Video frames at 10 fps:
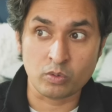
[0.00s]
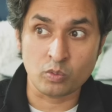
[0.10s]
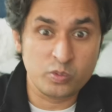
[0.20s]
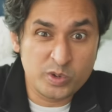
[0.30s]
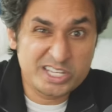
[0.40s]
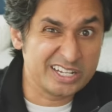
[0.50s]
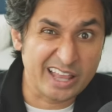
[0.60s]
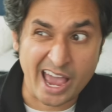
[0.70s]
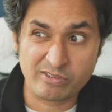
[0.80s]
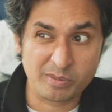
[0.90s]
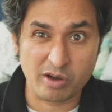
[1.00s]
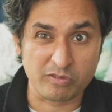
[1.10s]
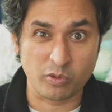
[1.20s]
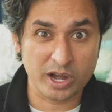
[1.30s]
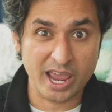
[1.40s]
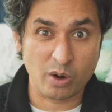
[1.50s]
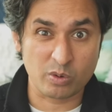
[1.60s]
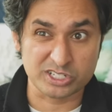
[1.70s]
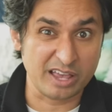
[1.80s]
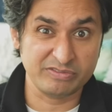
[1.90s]
we still have about 40
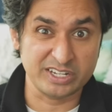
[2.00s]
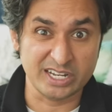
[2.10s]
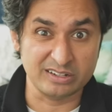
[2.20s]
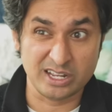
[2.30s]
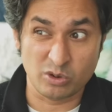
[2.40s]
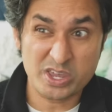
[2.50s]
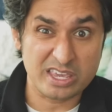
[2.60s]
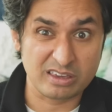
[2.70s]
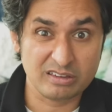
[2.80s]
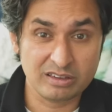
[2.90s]
hours left in, in a week.